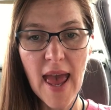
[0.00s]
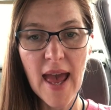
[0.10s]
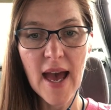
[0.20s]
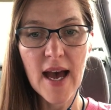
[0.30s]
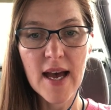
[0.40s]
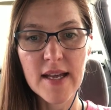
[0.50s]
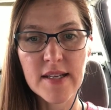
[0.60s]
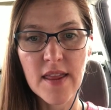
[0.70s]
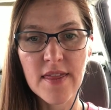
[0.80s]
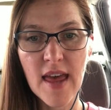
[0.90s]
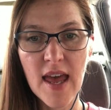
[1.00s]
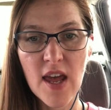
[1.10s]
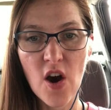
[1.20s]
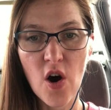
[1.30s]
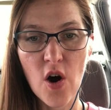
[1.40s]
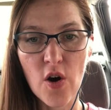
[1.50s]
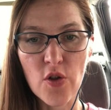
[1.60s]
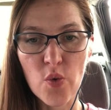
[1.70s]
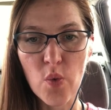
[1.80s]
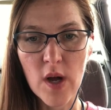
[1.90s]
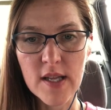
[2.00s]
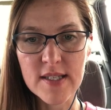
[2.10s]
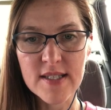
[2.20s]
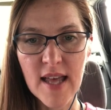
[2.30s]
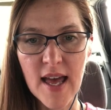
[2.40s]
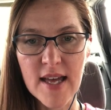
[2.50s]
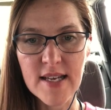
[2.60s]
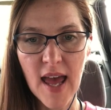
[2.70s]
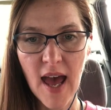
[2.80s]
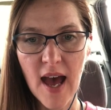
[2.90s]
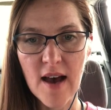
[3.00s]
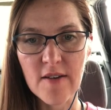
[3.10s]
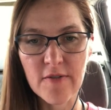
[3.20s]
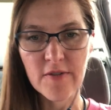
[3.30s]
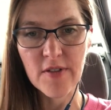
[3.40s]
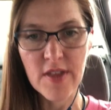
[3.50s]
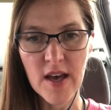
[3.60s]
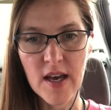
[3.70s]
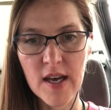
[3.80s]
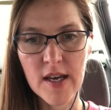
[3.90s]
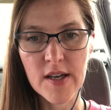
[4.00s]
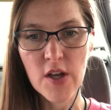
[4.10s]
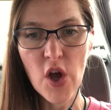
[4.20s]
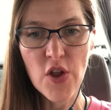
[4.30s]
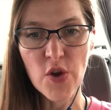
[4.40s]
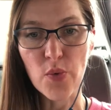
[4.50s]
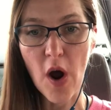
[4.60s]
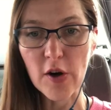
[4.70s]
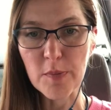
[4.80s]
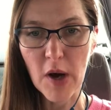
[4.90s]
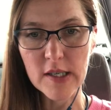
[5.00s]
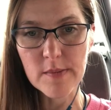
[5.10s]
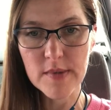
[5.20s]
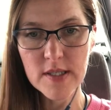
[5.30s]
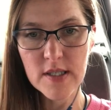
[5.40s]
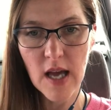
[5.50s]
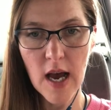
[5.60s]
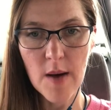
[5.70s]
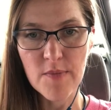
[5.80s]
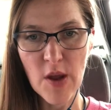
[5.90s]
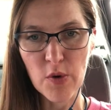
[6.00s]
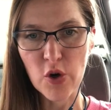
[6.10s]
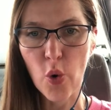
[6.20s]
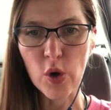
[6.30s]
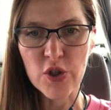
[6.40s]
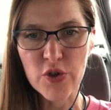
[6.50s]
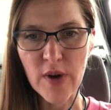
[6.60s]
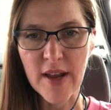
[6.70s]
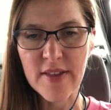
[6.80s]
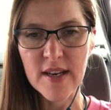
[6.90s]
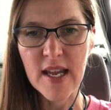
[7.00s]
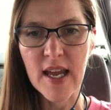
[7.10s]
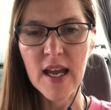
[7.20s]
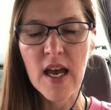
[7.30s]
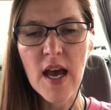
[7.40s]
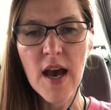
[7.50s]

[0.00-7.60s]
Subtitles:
And they are the ones that have the rocker bottoms. They were core strengthening.